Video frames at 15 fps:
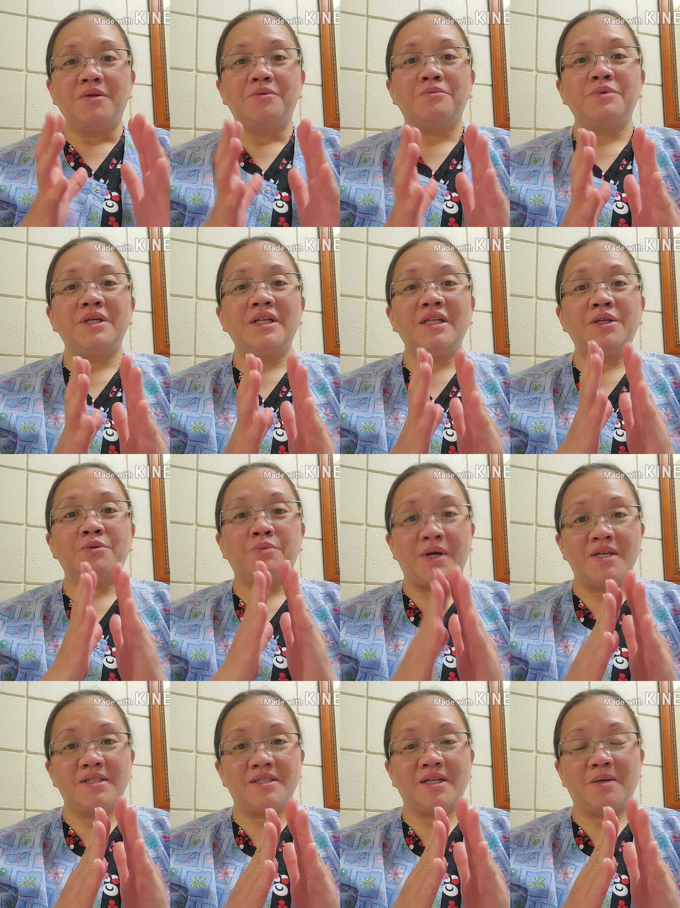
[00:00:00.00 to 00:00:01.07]
really
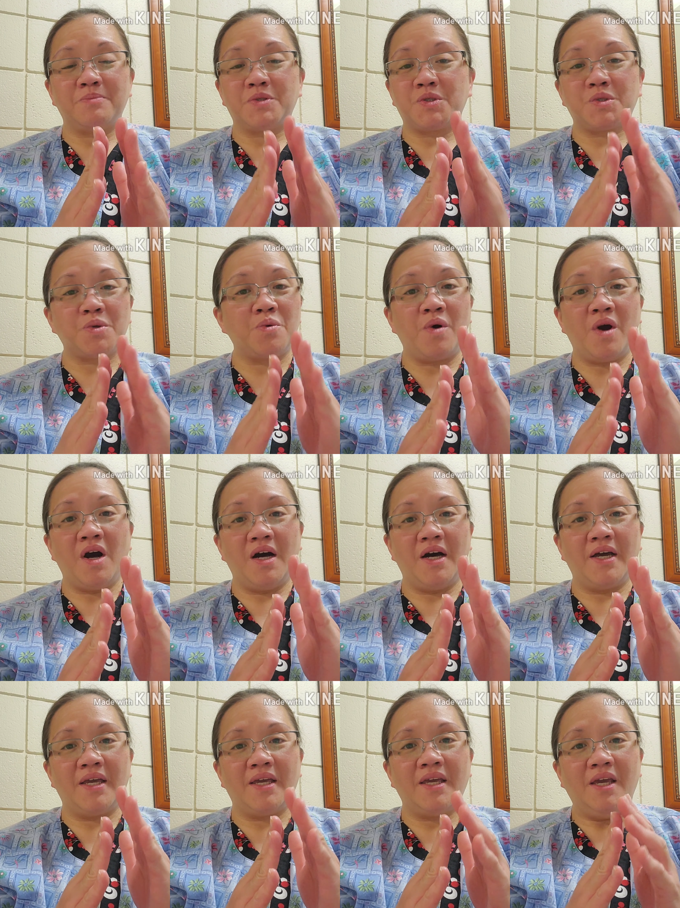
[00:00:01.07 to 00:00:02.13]
rise up so
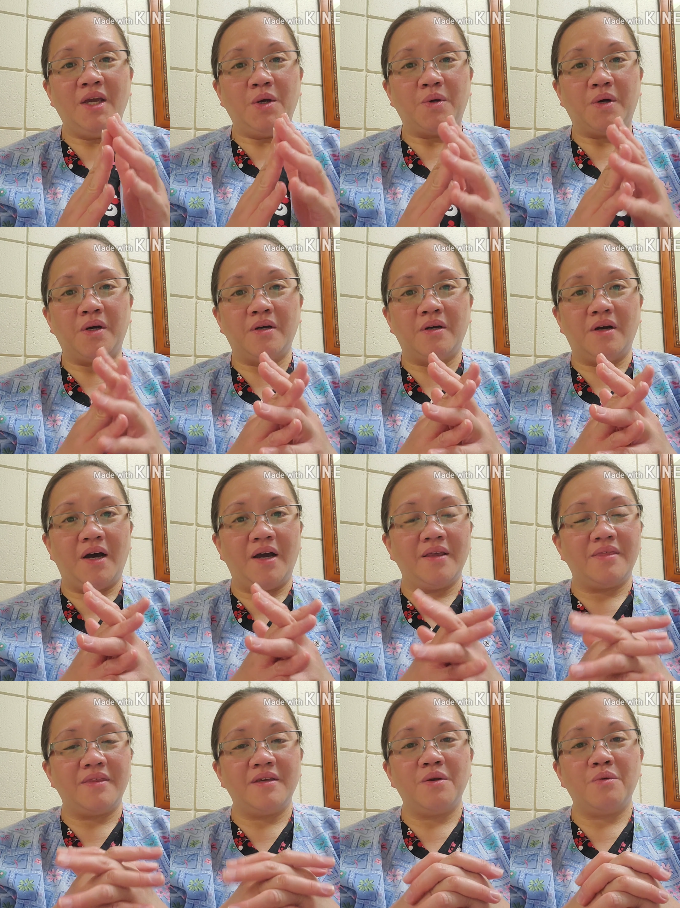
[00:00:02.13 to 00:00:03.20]
high. I
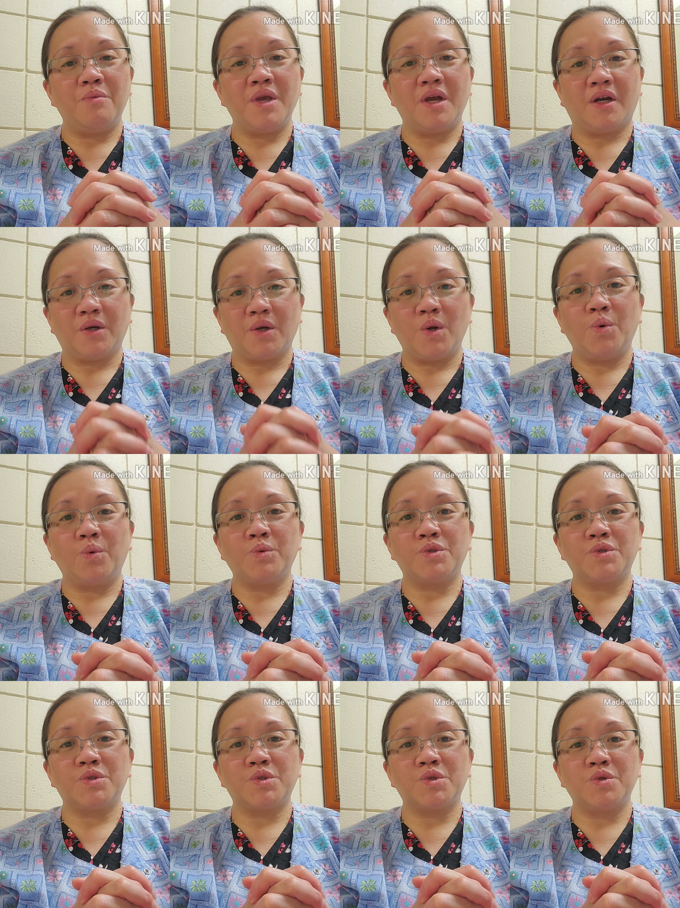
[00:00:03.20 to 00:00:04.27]
think we are
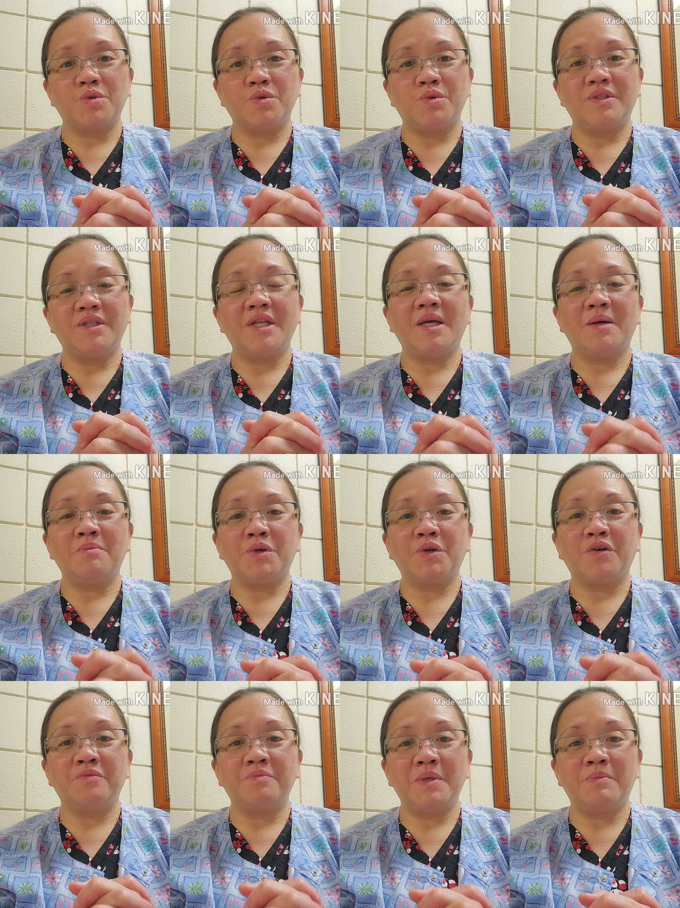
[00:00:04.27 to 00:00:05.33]
close to the number
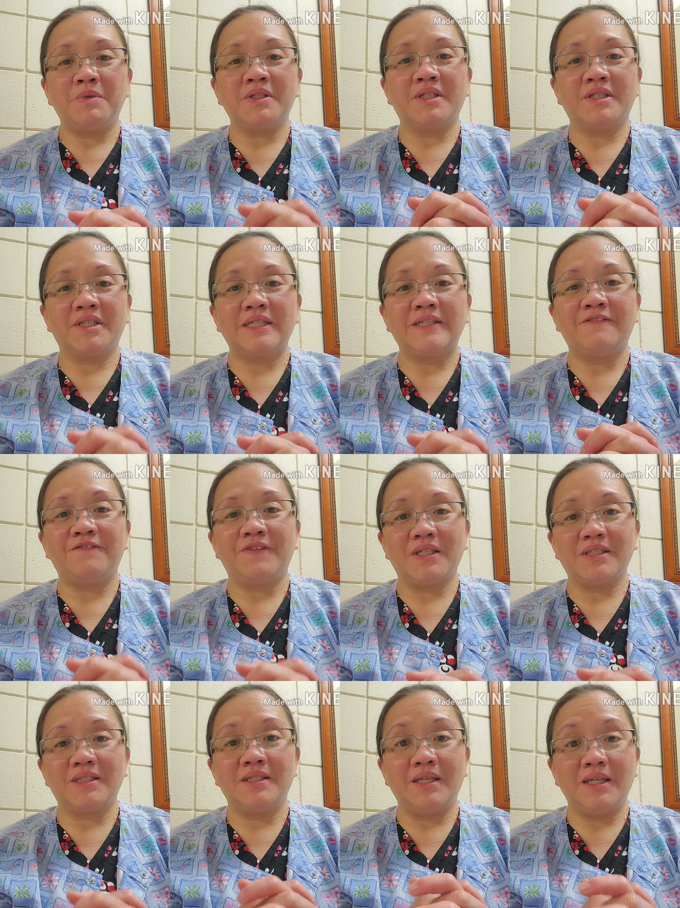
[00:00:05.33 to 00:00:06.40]
of people that are
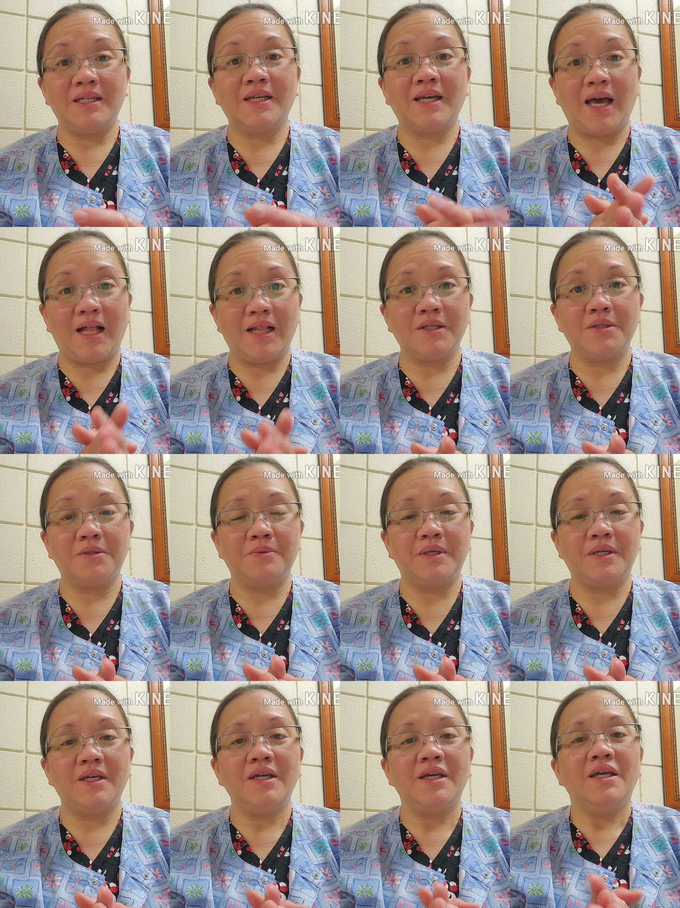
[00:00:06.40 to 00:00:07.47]
infected in
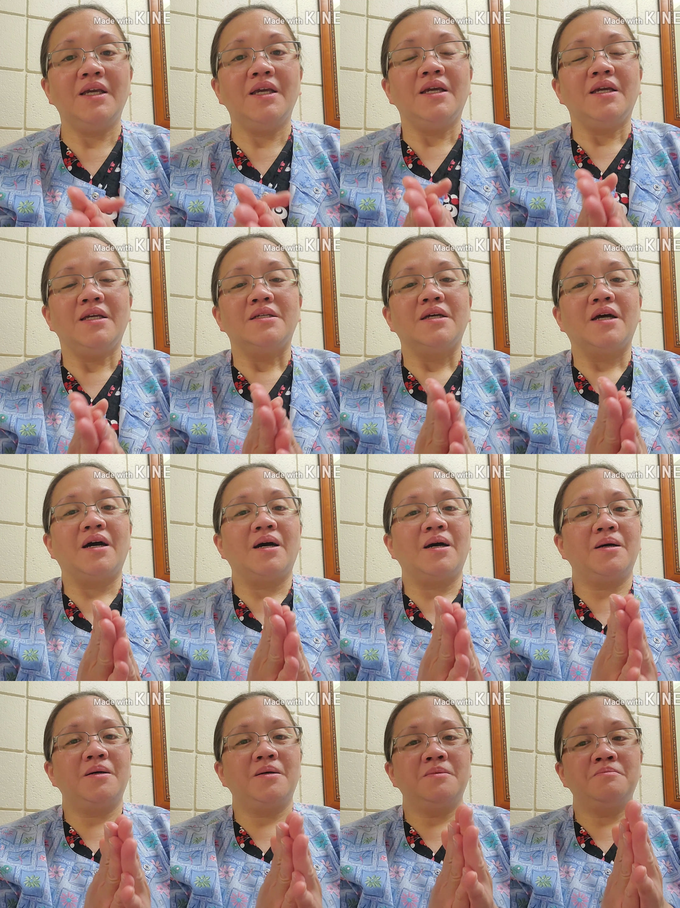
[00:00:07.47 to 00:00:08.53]
Calgary.
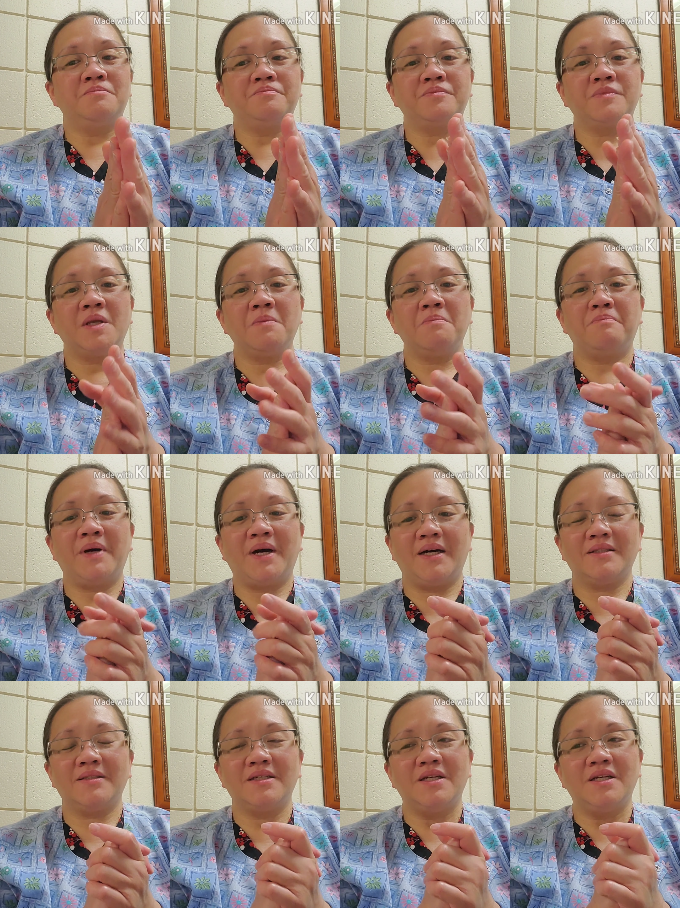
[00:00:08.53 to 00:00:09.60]
Um,
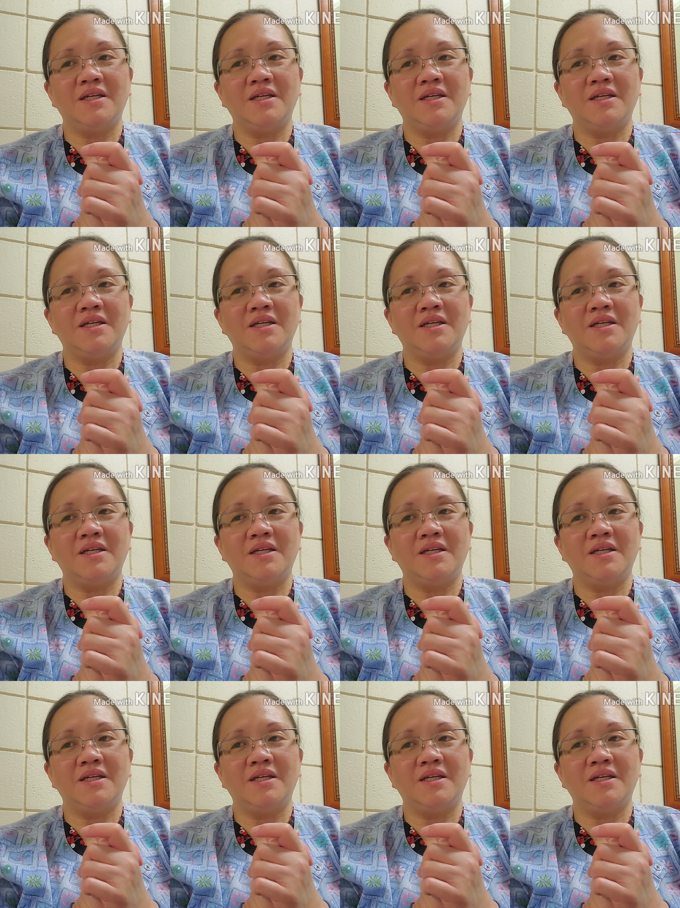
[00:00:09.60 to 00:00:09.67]
but